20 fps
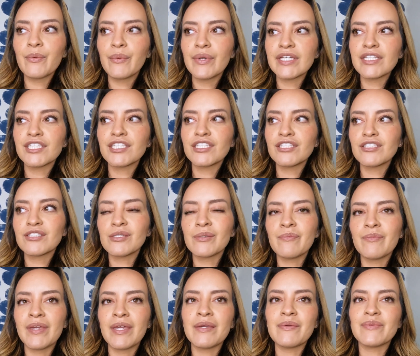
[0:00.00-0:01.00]
which to
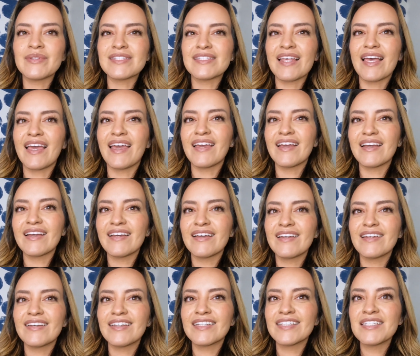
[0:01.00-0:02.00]
me was like
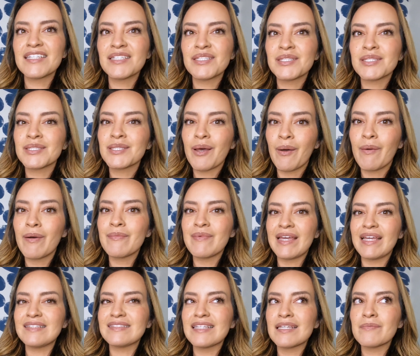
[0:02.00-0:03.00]
so
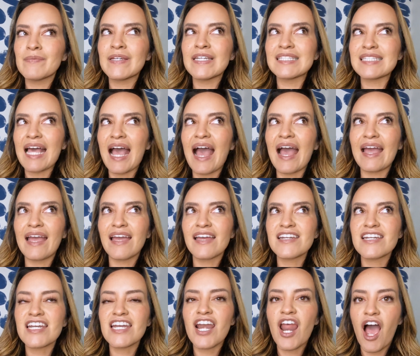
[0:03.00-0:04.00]
amazing because I
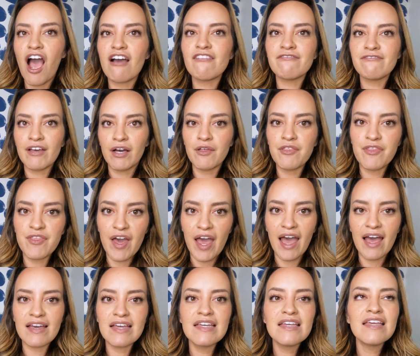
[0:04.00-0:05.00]
had not felt
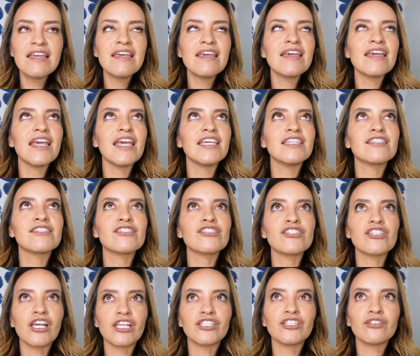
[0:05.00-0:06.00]
that in
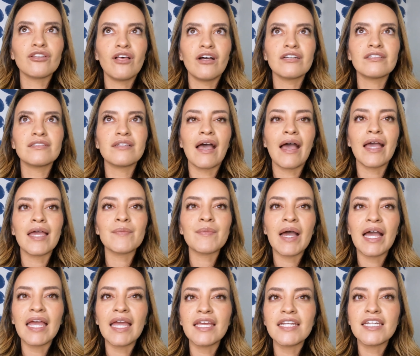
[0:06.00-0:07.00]
such a long time.
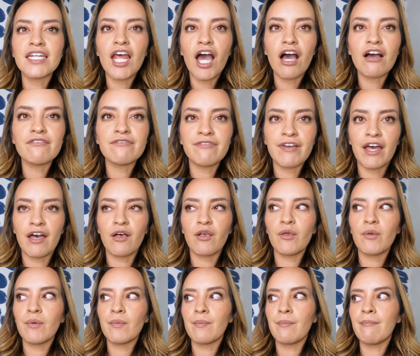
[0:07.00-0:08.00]
I had not
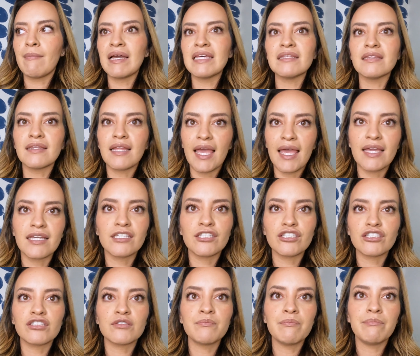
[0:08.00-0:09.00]
felt my leg
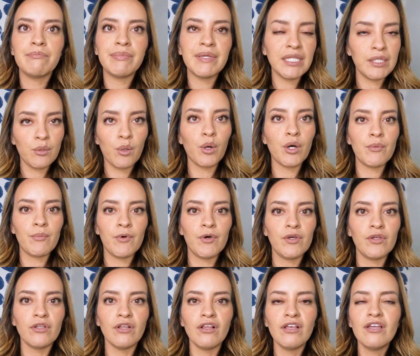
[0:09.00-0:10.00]
just be
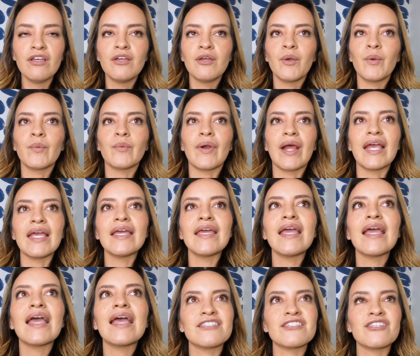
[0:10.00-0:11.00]
normal,
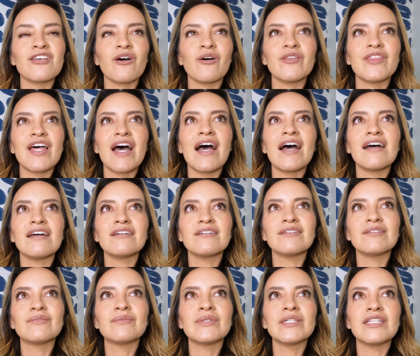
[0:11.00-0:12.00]
right? So
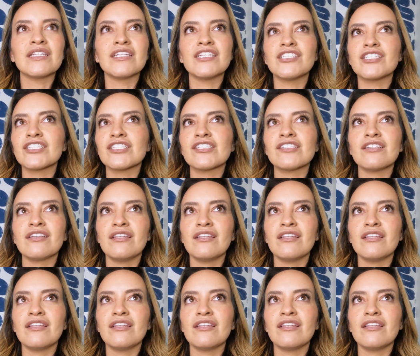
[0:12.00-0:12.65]
that really just